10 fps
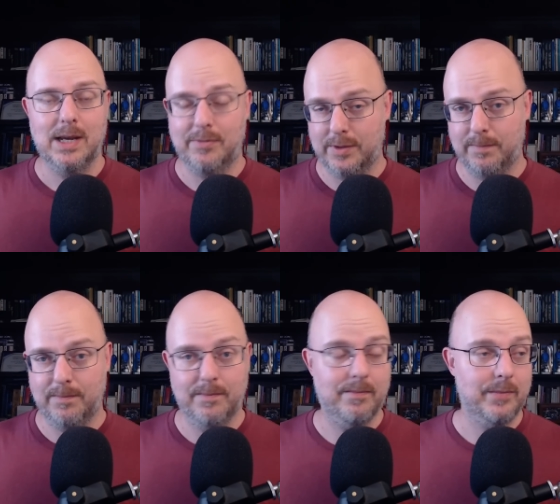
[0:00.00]
If the
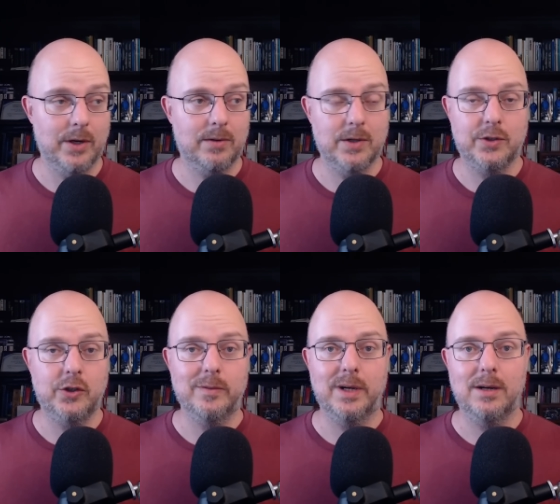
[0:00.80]
you know,
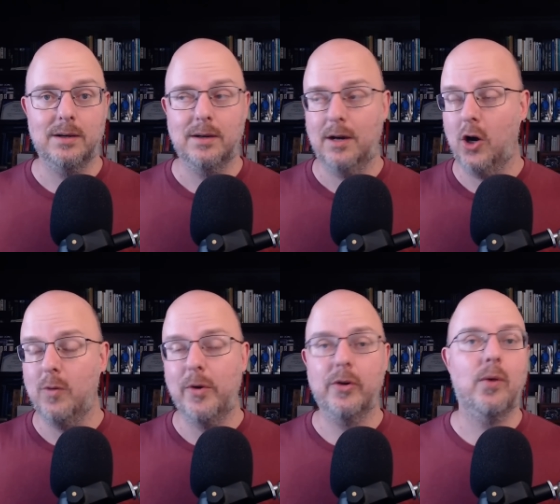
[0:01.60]
consumer
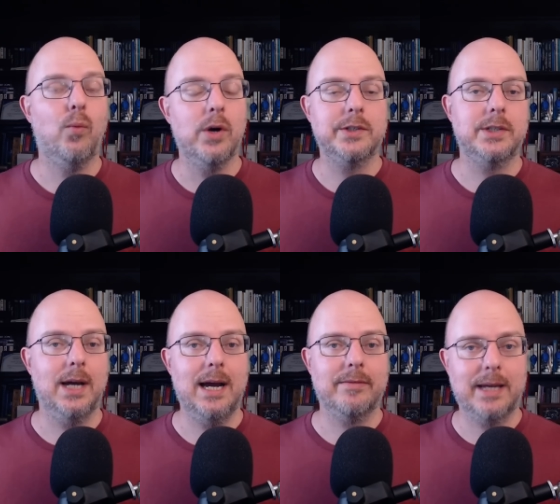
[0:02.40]
homeowner wants
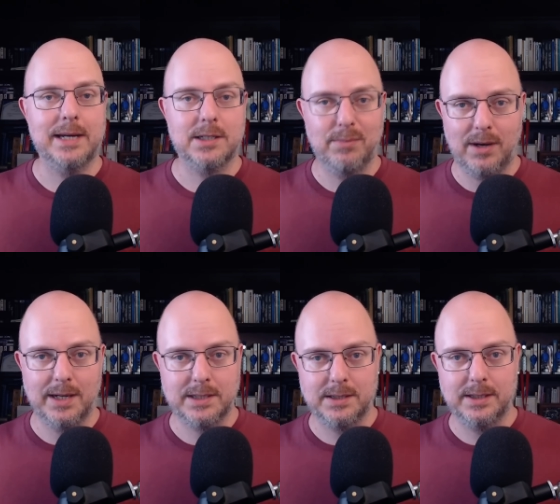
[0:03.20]
to have gas
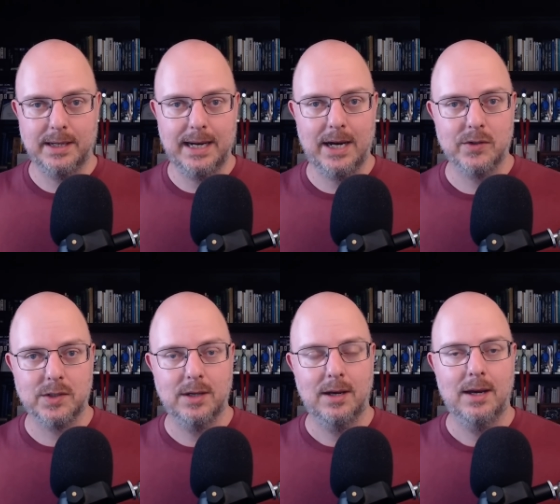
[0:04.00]
appliances in their
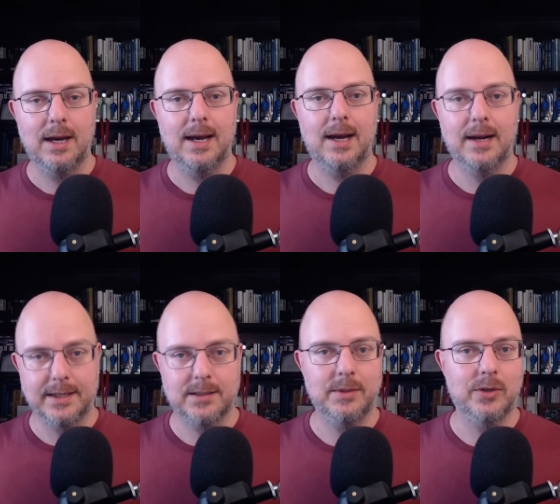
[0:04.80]
house,
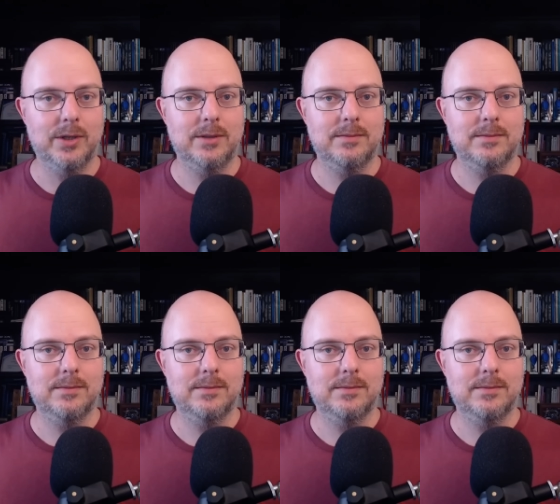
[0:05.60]
let them do it.